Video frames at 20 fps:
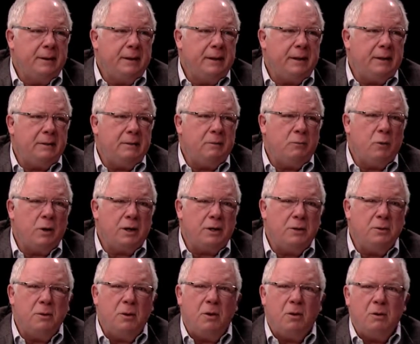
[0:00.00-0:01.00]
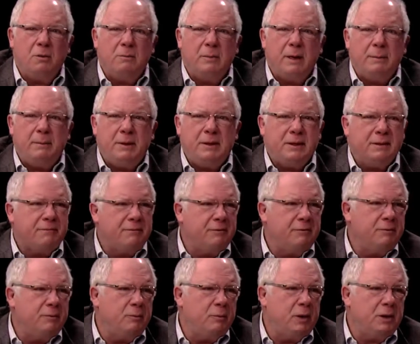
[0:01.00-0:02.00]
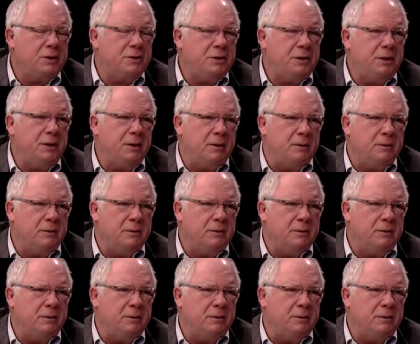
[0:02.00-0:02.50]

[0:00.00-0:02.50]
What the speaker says: And what you own may be different from what she owns.